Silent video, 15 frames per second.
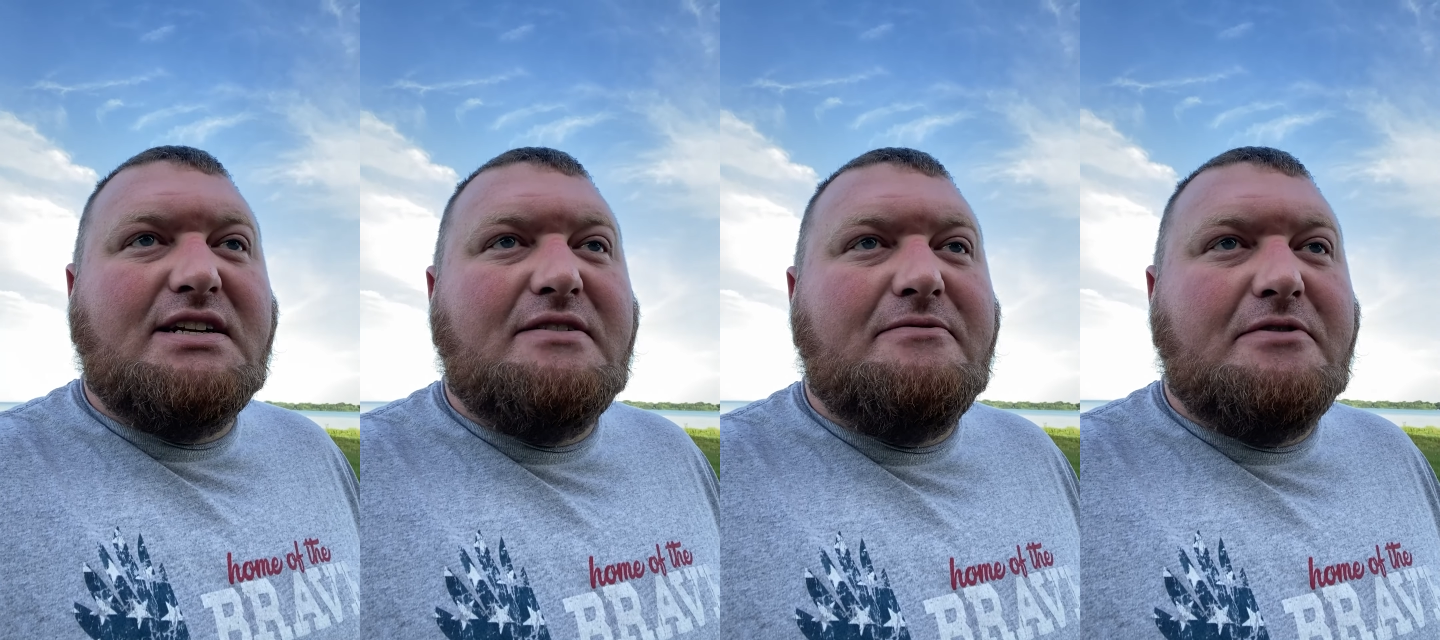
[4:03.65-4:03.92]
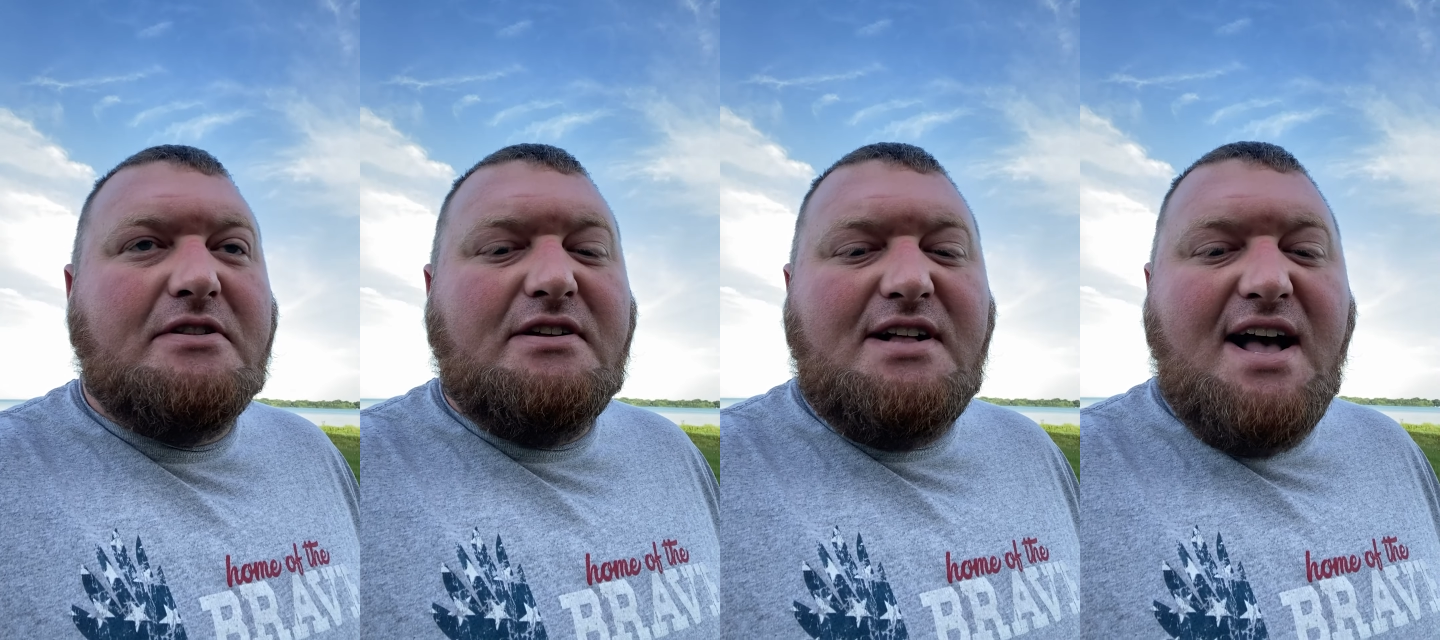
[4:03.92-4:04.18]
it
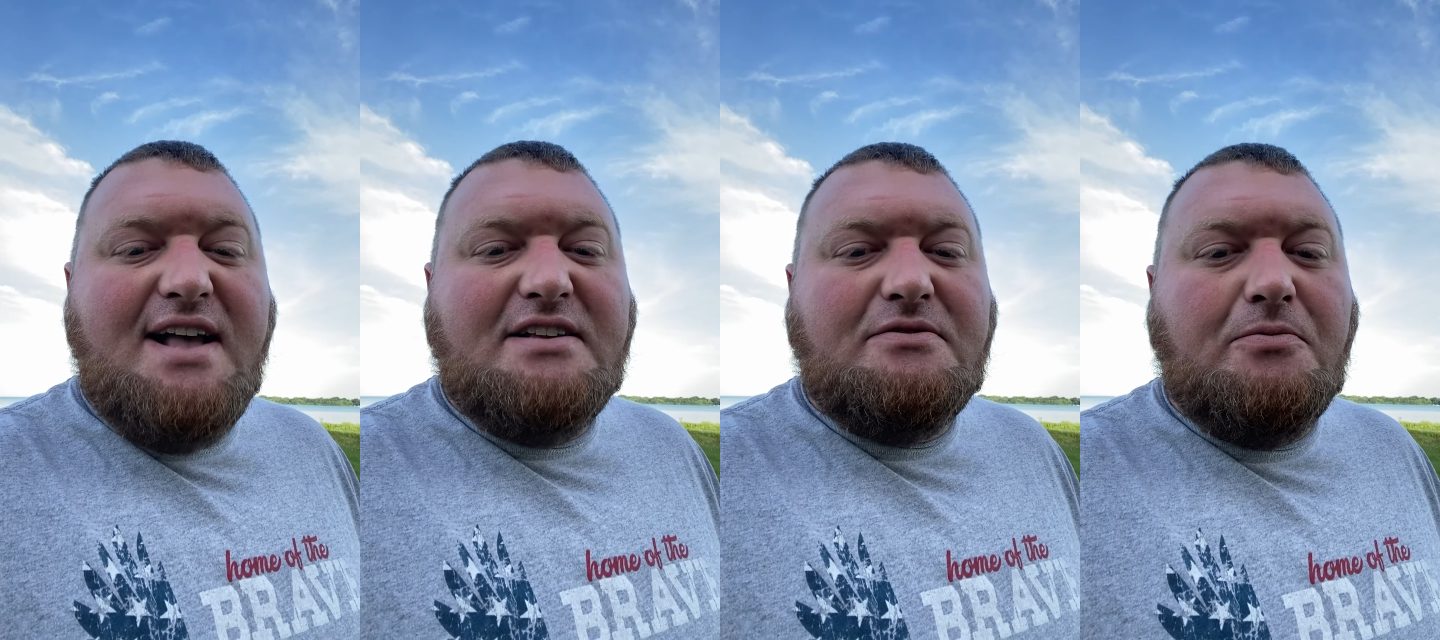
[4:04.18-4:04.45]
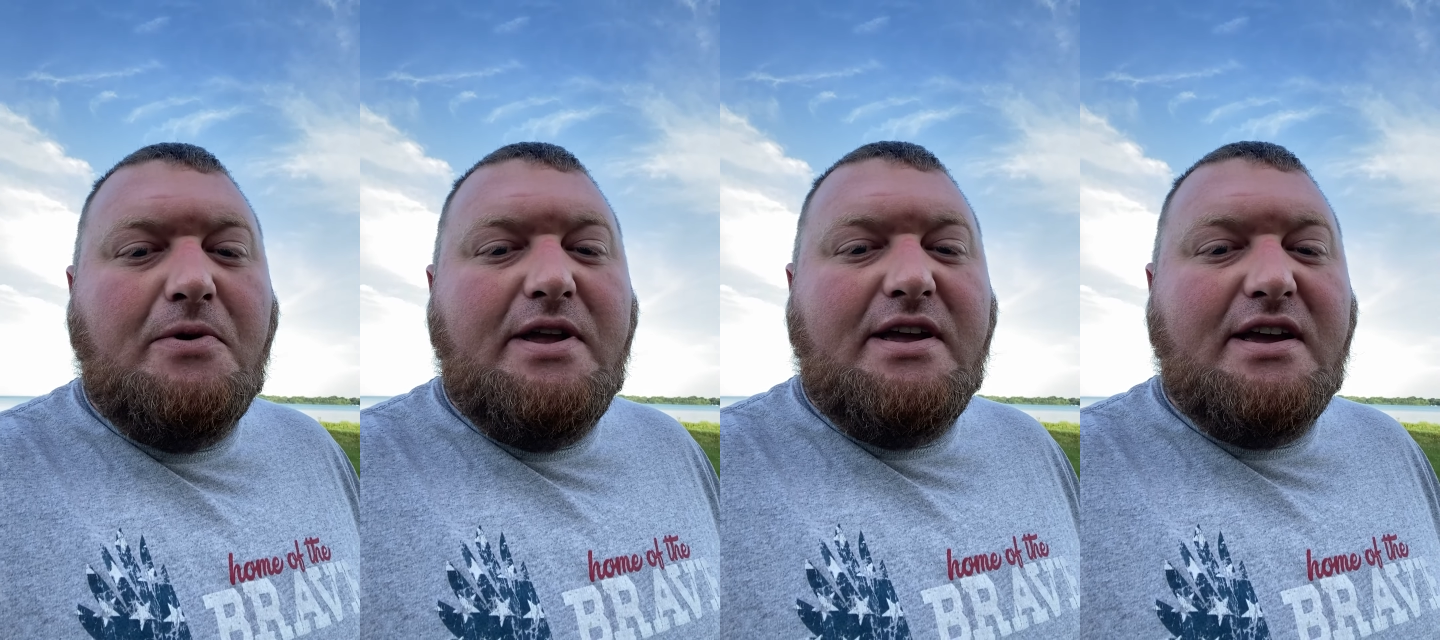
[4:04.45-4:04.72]
for the
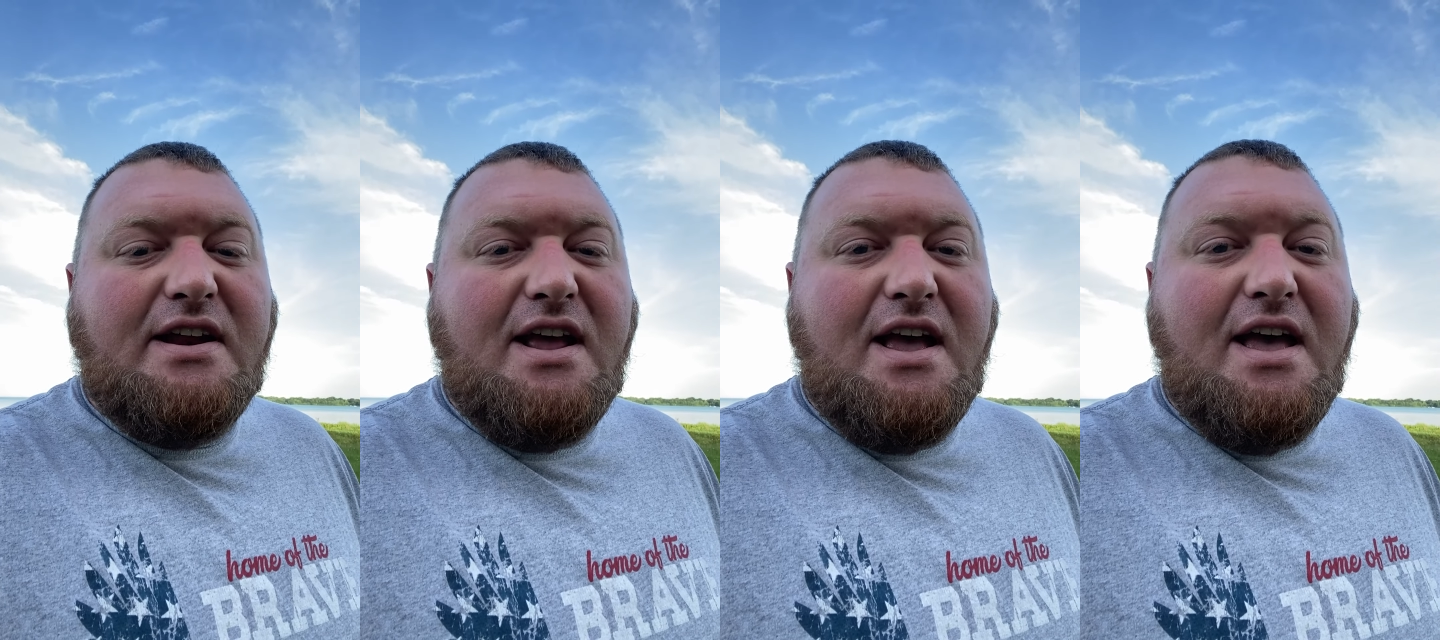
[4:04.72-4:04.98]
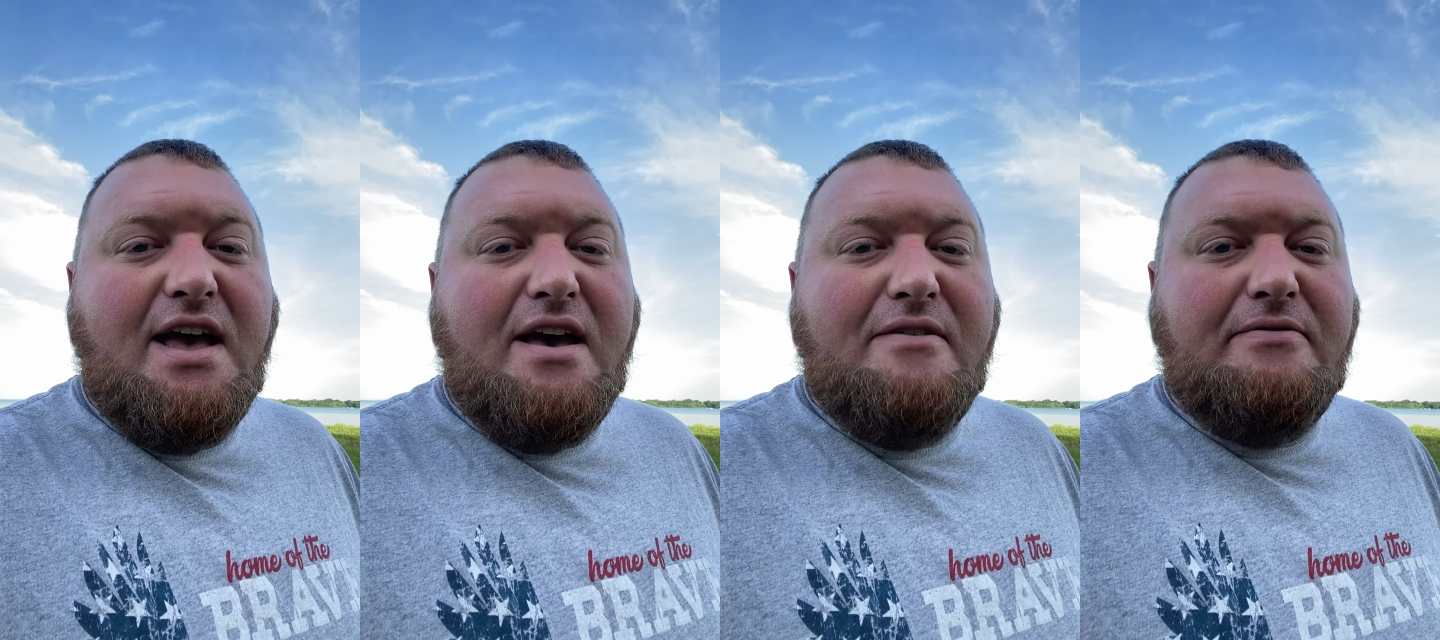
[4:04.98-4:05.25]
last week and a
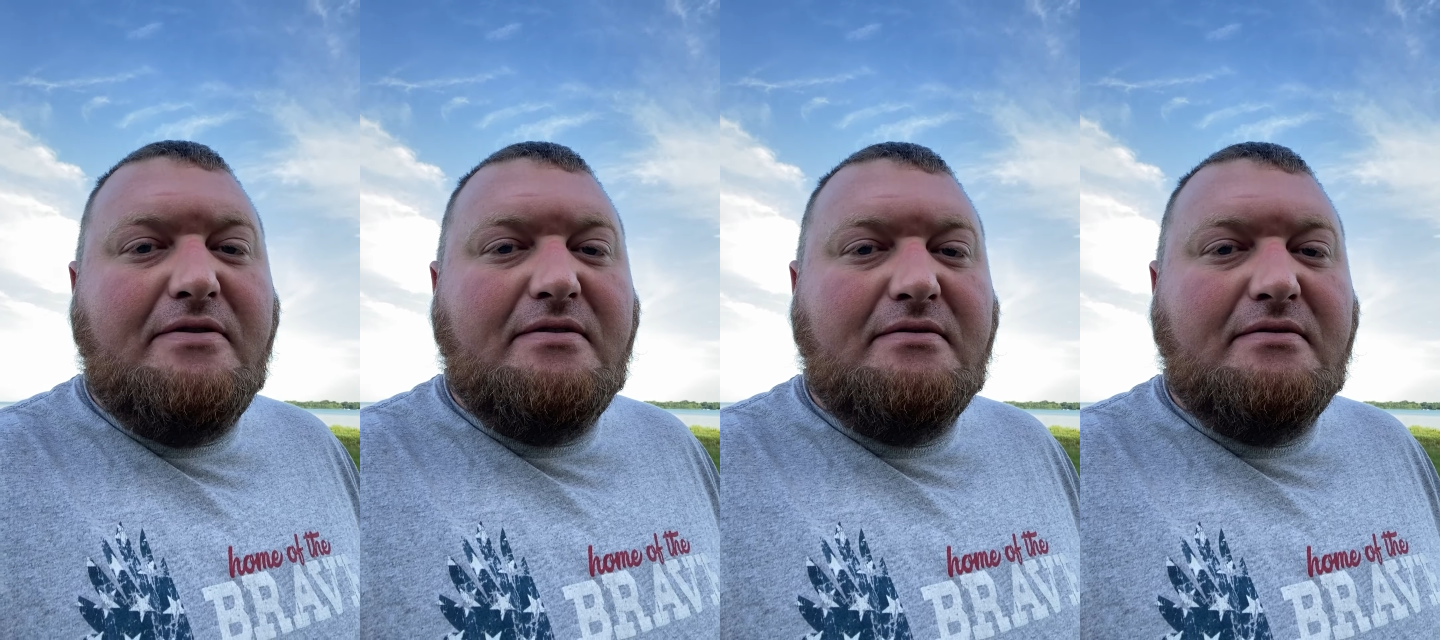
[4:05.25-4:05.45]
half.